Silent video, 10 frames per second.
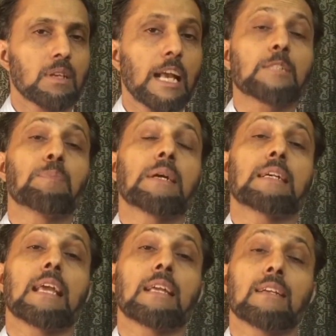
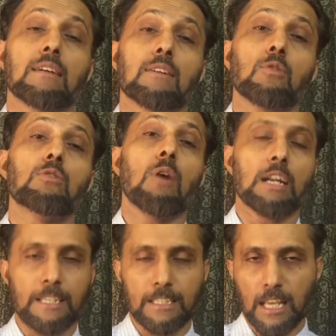expecting good
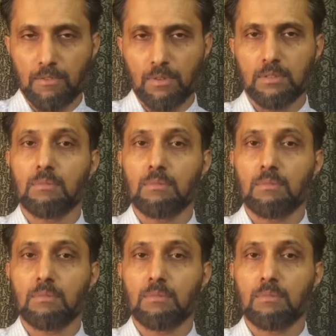quality there.